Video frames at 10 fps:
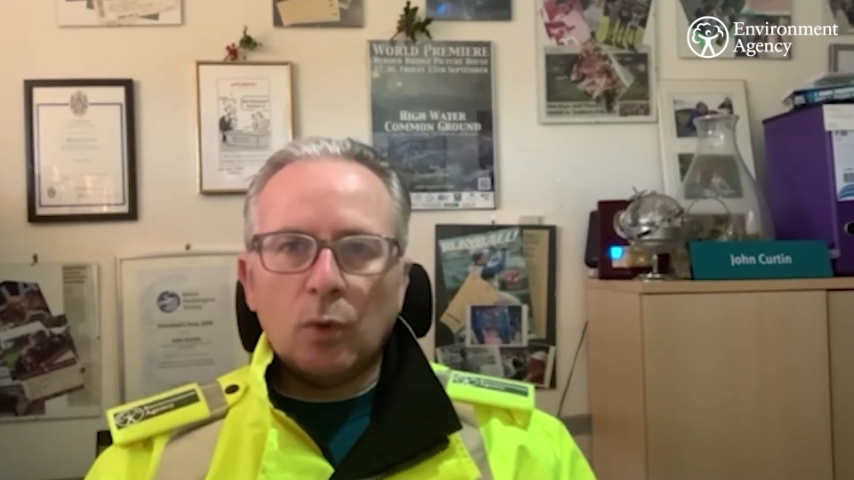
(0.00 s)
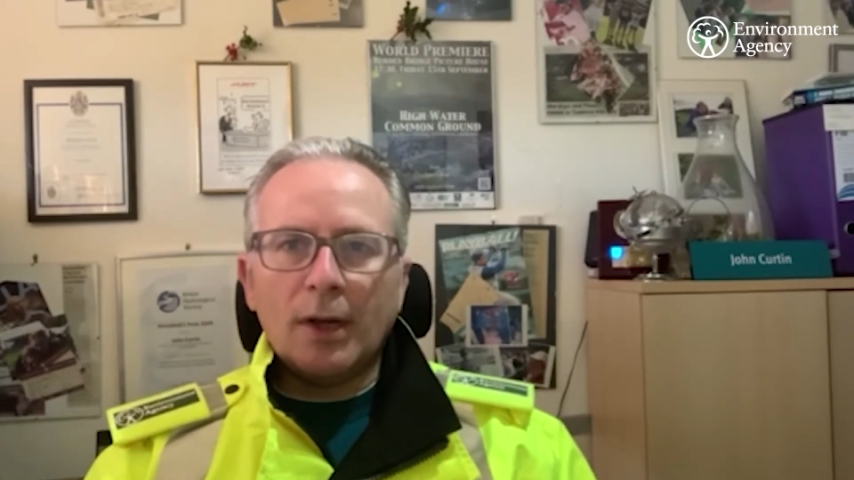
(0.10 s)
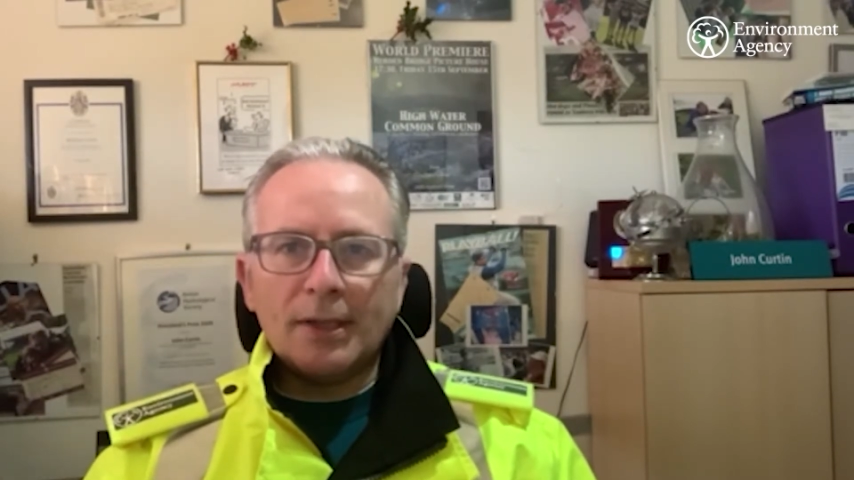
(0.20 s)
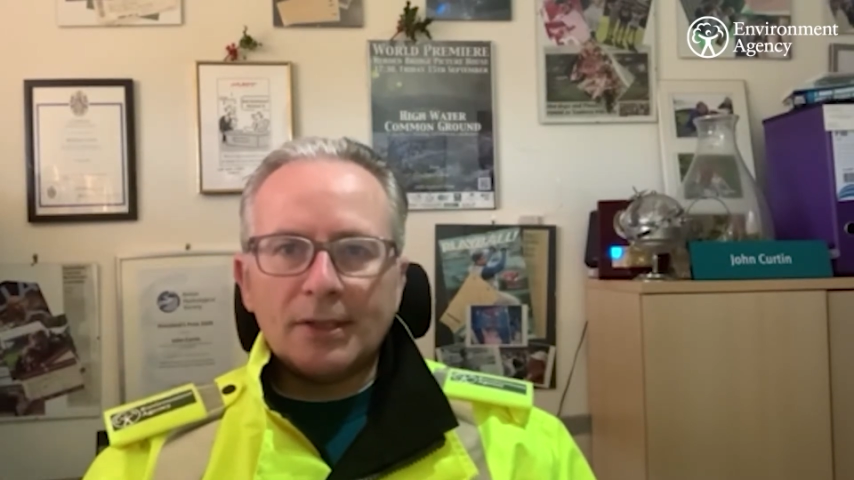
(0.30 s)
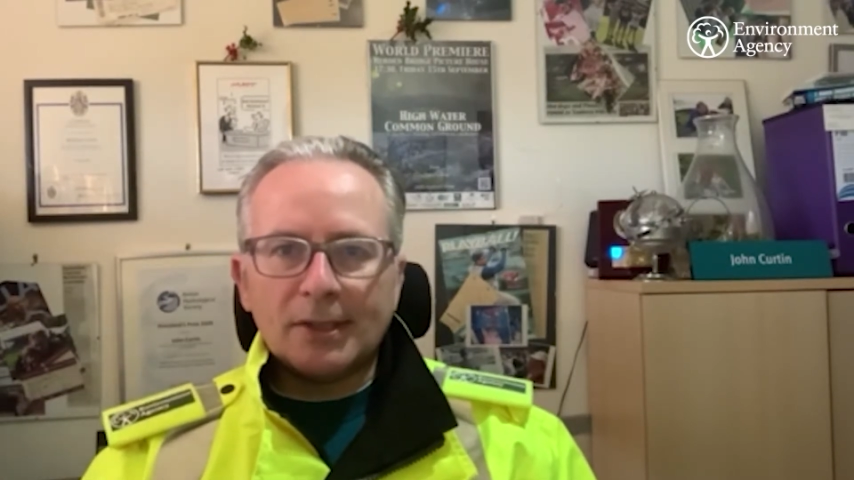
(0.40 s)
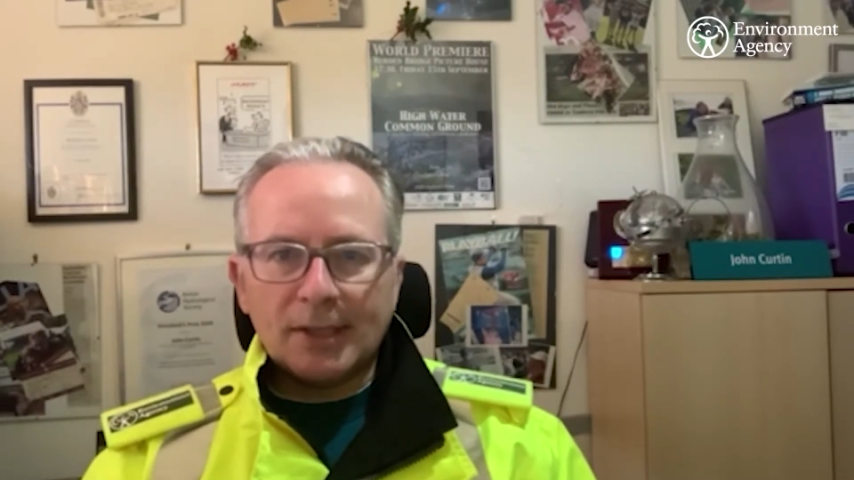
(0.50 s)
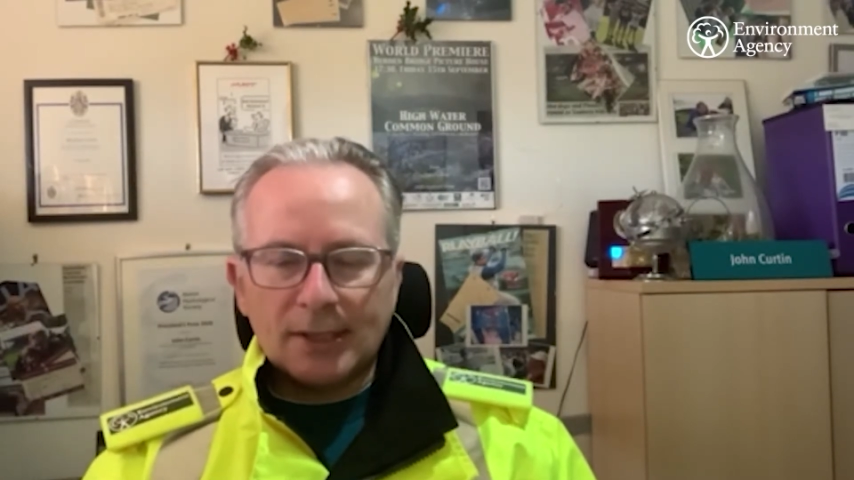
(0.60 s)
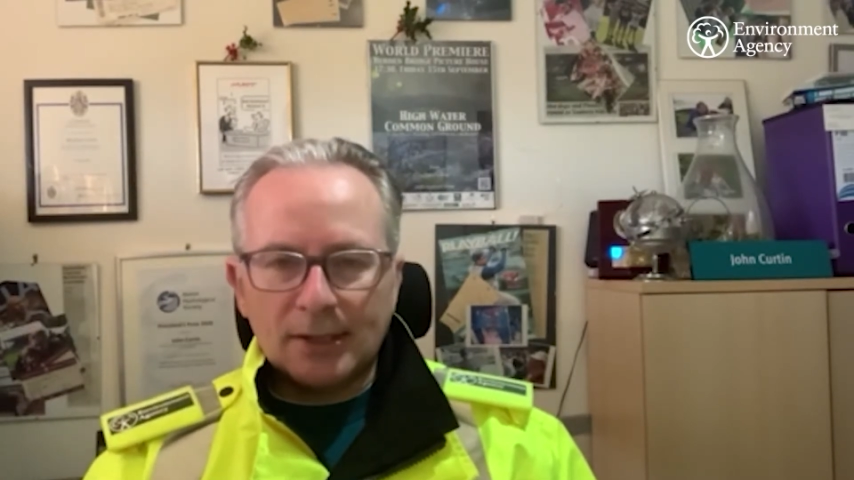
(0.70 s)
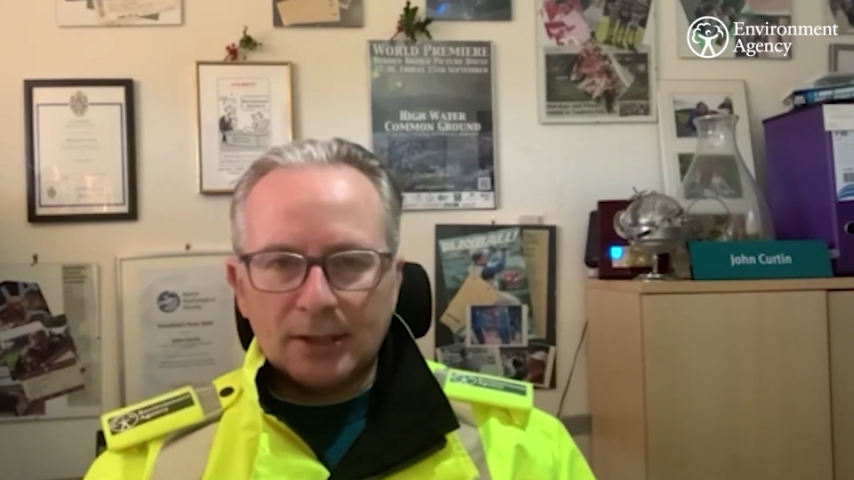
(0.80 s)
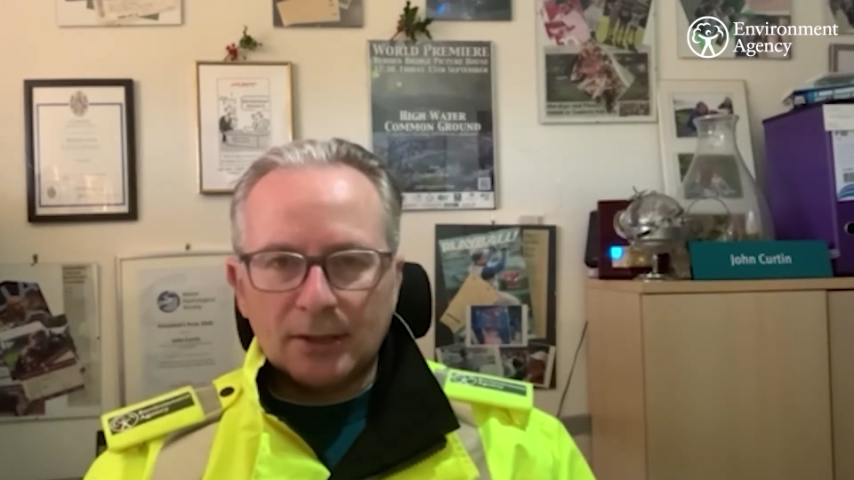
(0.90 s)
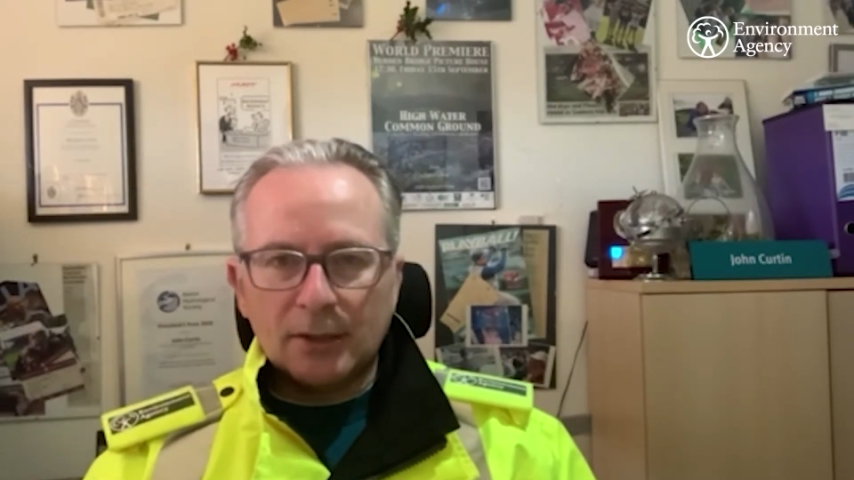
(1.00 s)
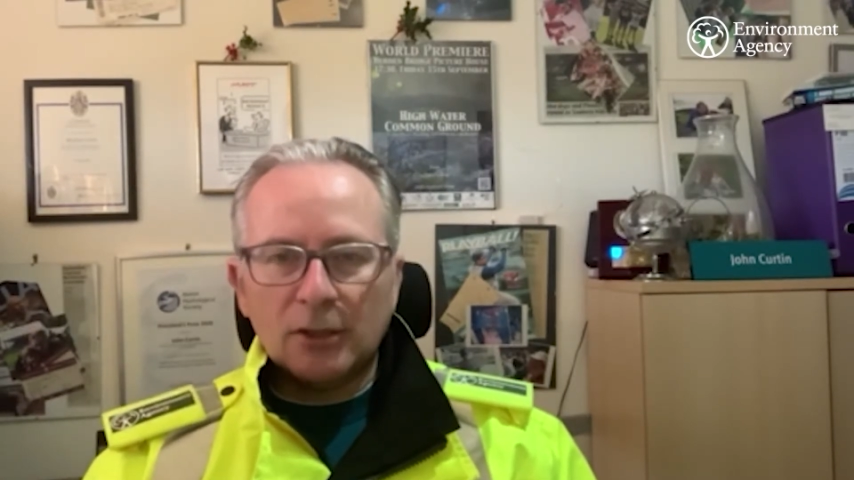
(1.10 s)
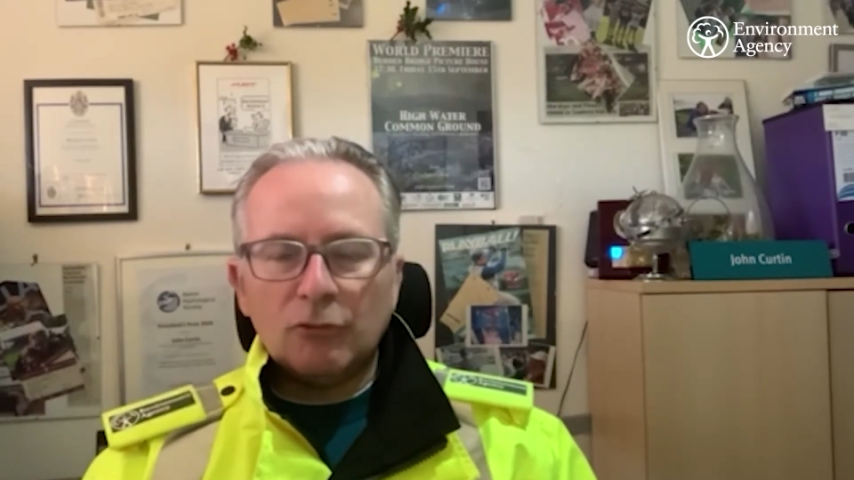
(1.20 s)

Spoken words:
wider successes